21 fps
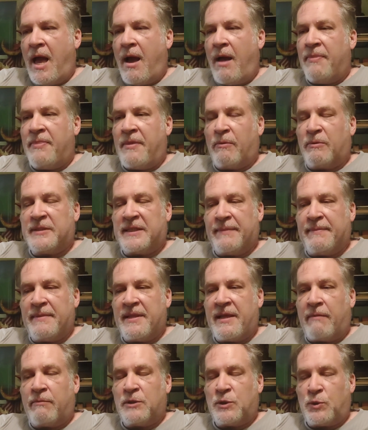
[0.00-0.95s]
there was somebody
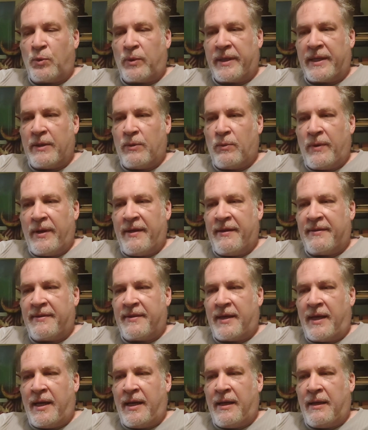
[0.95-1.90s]
that I was working with,
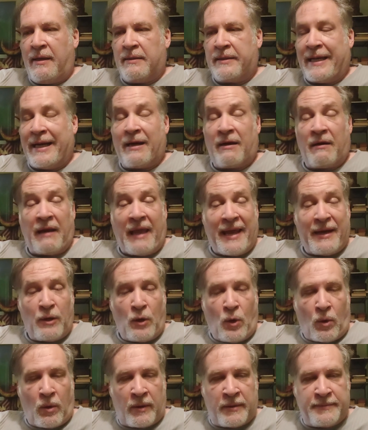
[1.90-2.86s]
Carol Ann
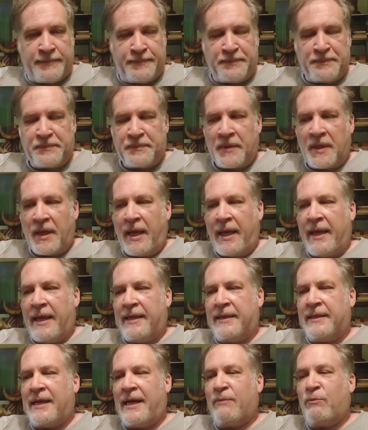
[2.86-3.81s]
Gordon,
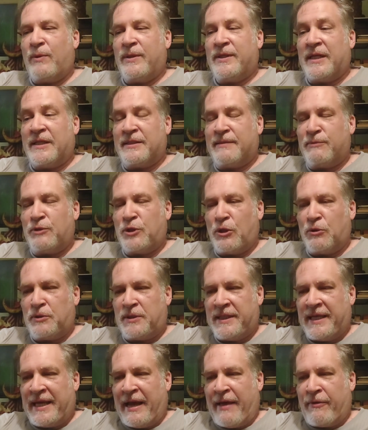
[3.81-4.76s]
and we'd done some shows
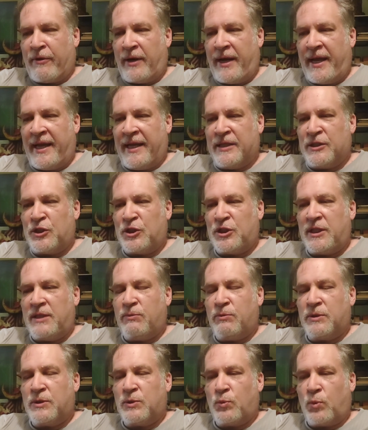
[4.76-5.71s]
together, and she
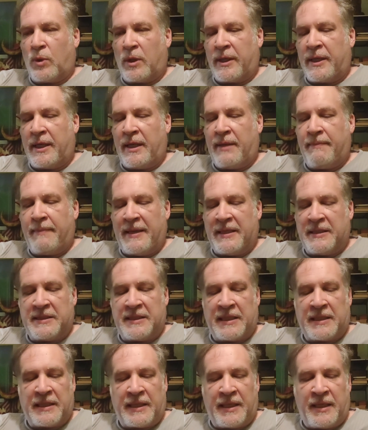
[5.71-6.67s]
was working
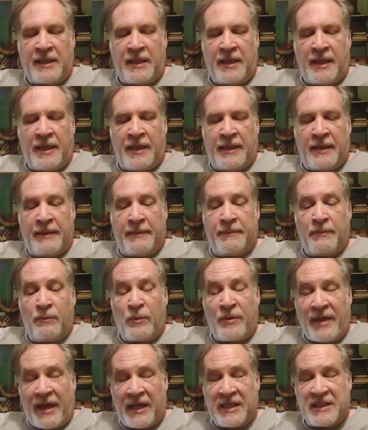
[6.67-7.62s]
basically
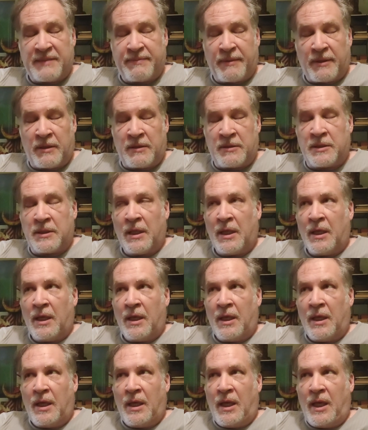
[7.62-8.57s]
with hospitals,
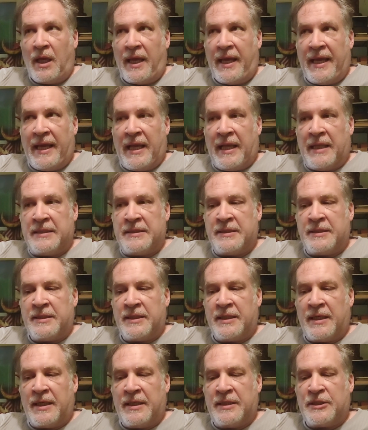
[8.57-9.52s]
and
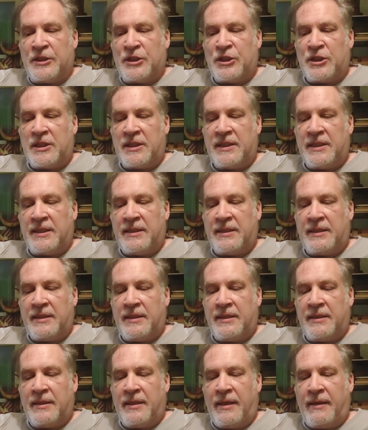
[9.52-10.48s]

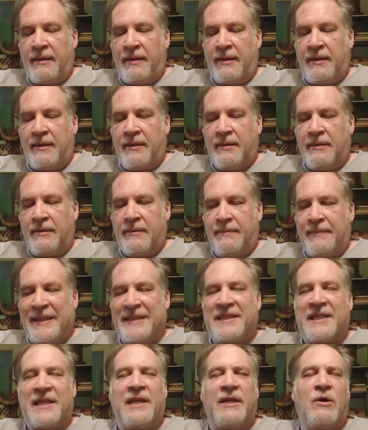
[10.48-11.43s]
she
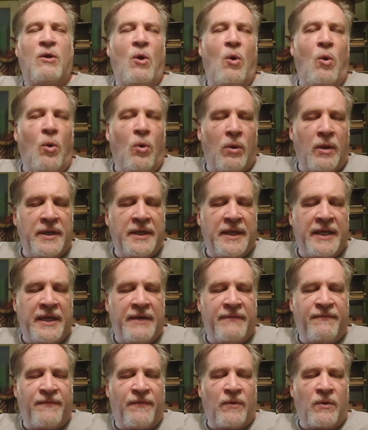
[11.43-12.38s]
basically
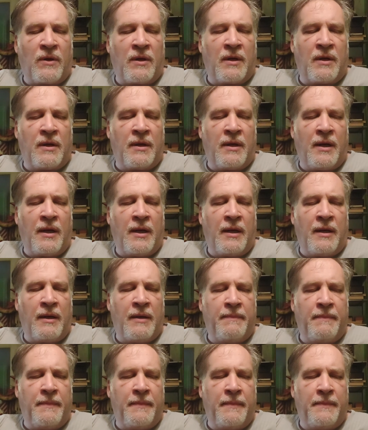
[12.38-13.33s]
coordinated
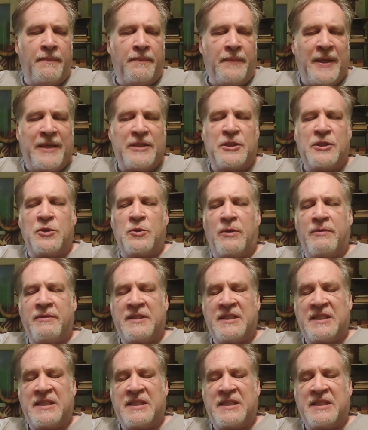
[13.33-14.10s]
for patients who were